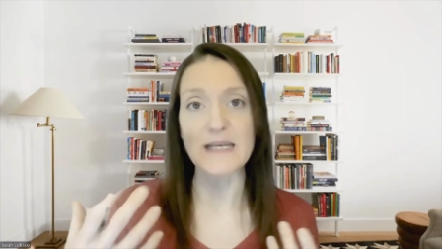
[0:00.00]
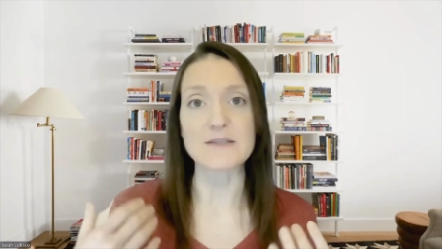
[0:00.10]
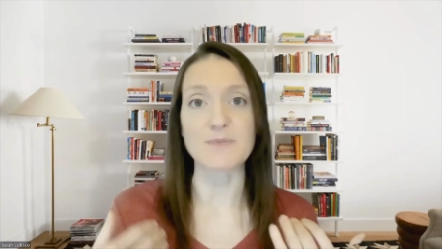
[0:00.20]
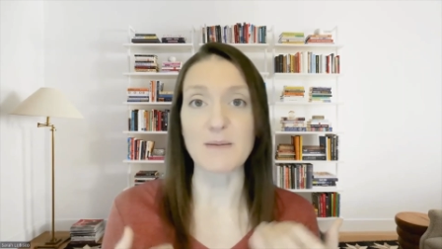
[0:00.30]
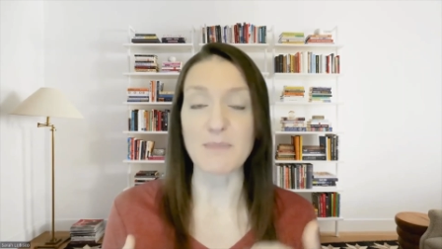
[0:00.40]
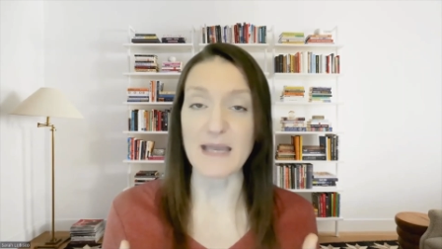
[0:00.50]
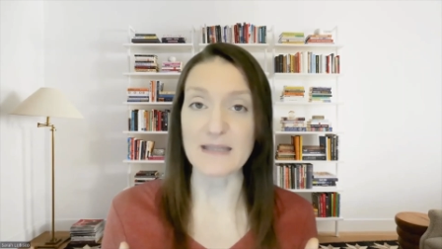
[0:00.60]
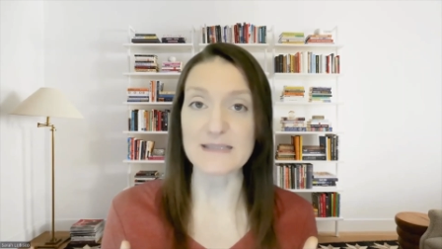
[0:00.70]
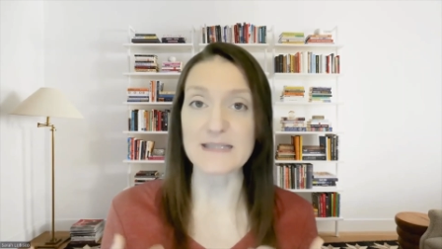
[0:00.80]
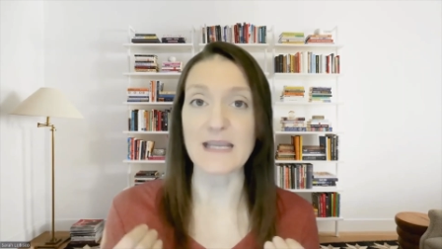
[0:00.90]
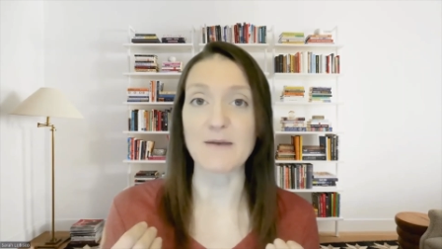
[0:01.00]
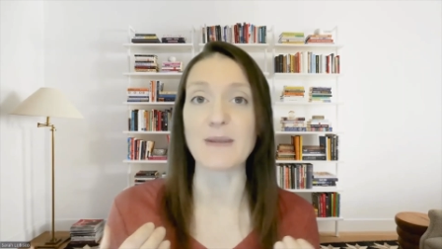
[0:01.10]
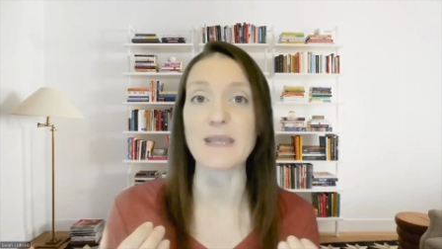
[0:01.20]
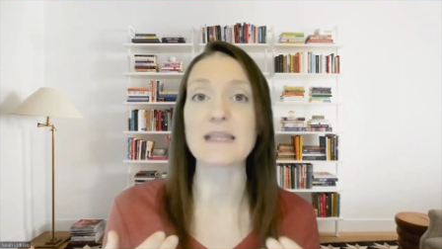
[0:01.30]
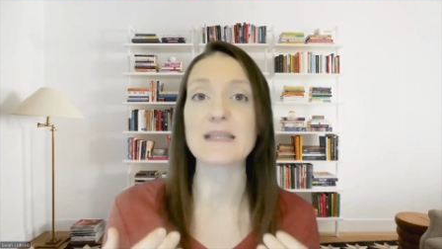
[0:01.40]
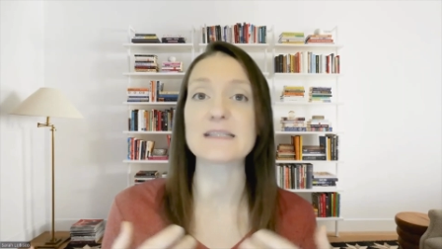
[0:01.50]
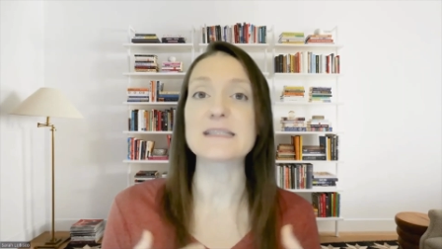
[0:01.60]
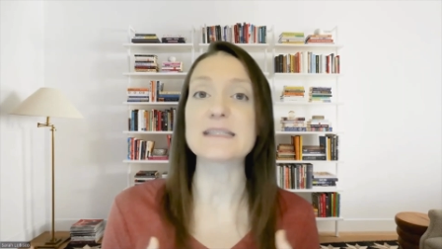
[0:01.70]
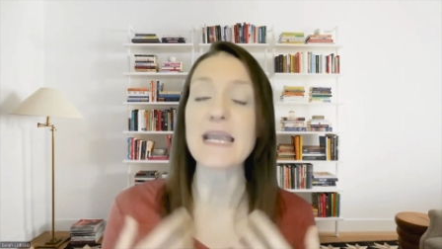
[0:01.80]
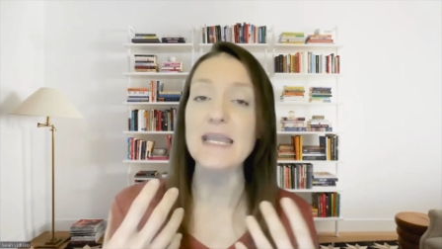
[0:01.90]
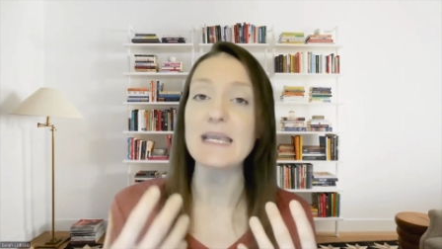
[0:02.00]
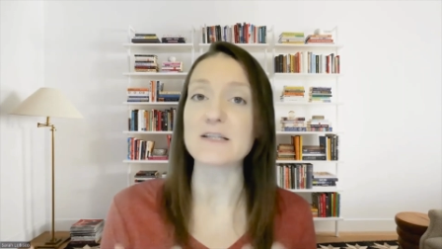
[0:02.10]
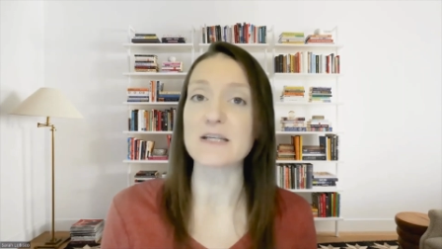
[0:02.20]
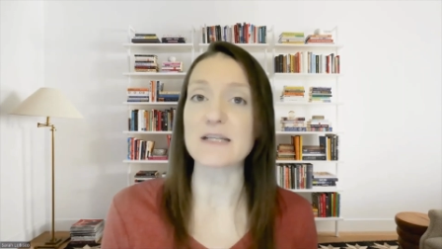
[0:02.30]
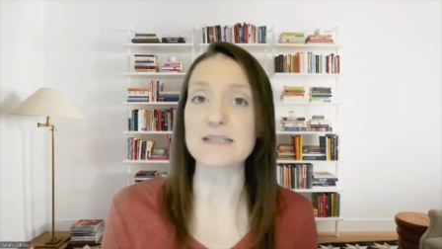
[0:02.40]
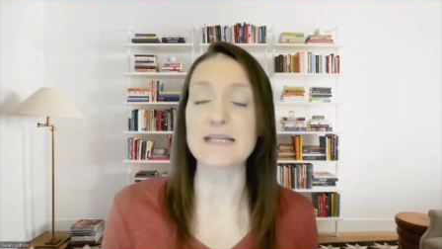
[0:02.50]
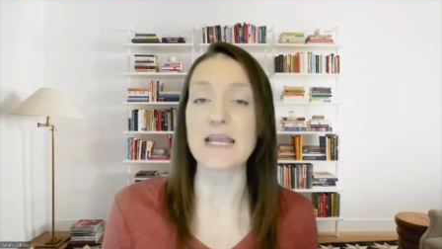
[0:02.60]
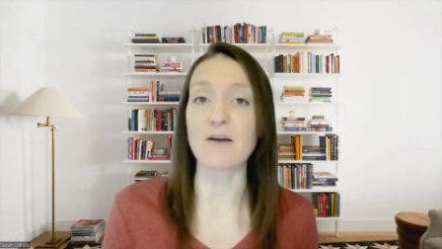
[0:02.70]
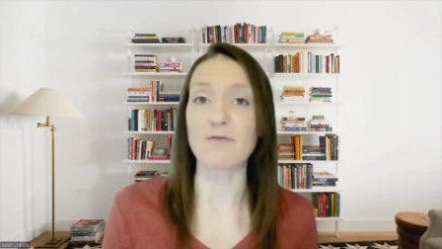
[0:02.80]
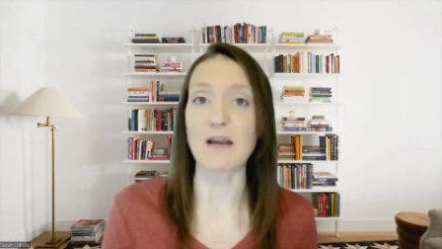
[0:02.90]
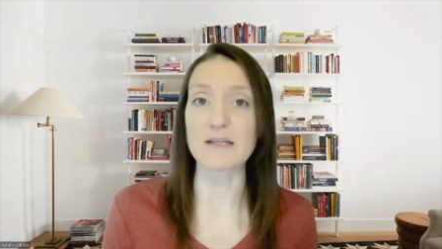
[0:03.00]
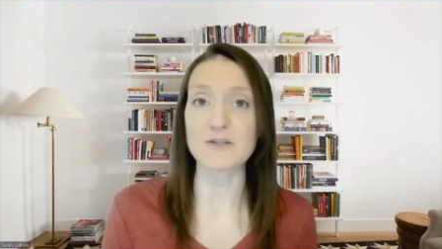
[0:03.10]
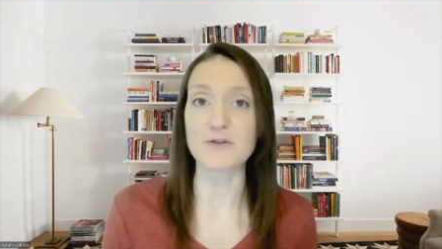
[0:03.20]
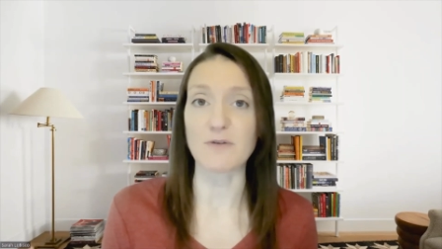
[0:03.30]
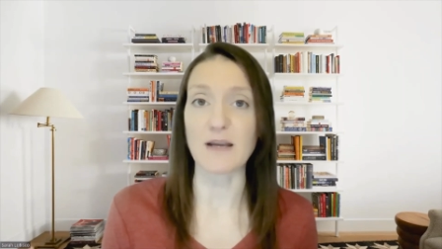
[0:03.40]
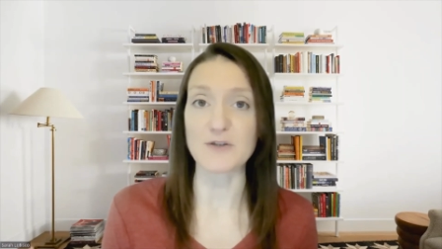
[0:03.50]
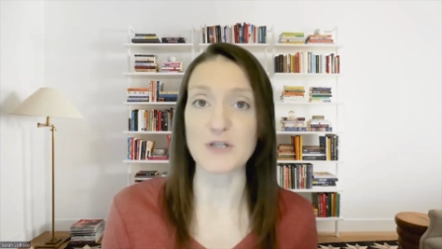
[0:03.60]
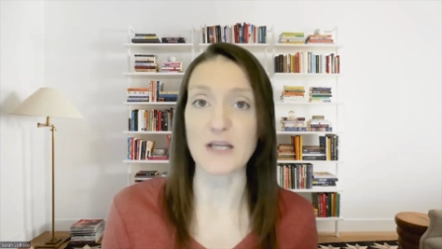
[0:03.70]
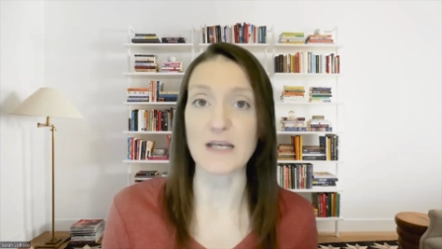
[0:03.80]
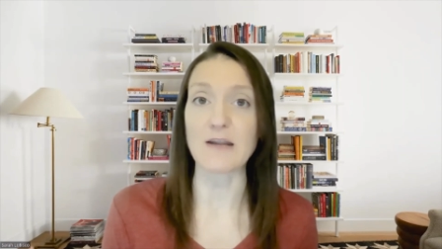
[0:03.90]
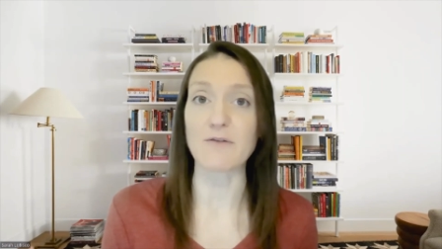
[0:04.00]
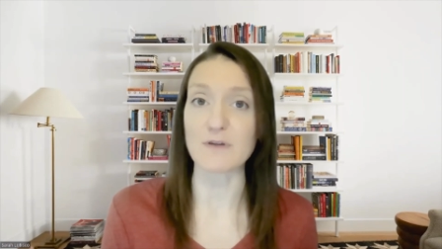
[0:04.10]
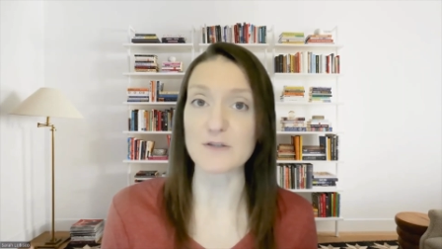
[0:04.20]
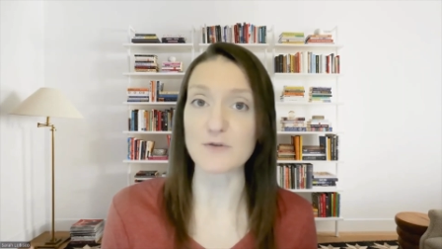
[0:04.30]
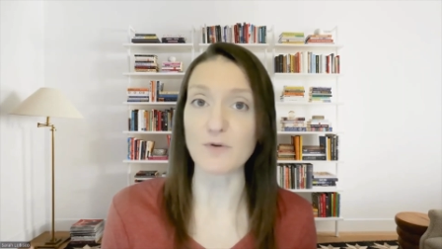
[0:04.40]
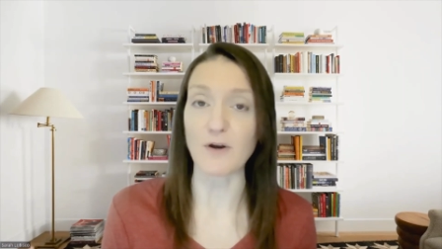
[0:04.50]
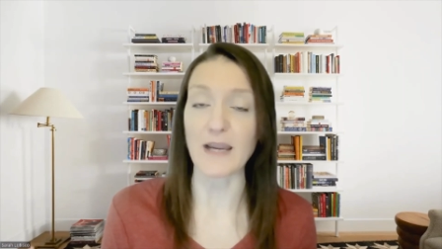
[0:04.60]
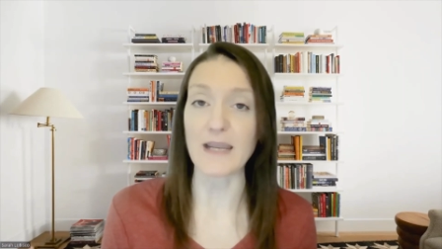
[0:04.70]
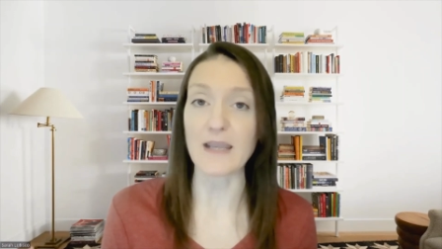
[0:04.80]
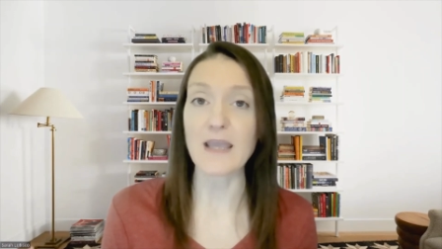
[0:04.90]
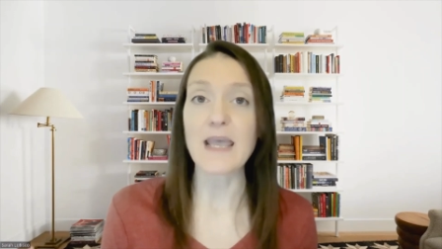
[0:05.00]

is rebalancing and we get the state into the state of restoration and restoring.